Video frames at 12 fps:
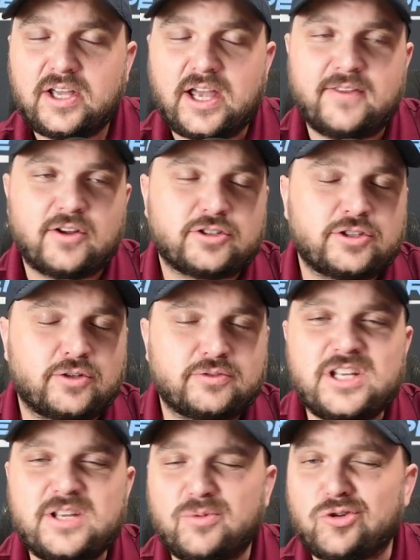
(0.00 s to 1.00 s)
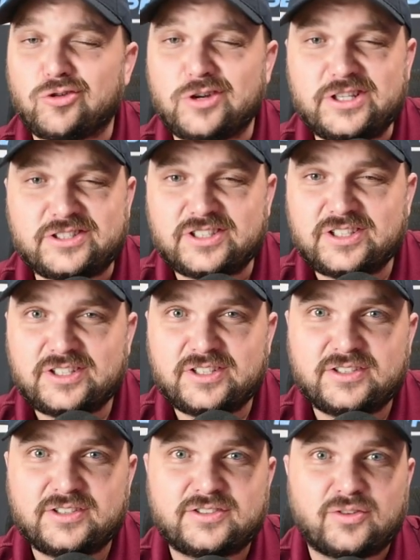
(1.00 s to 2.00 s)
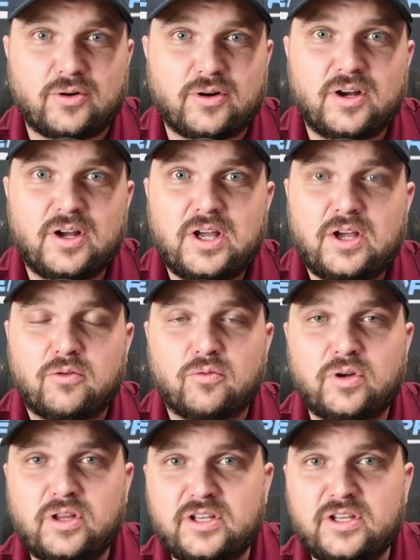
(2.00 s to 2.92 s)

and there's no deep creases or really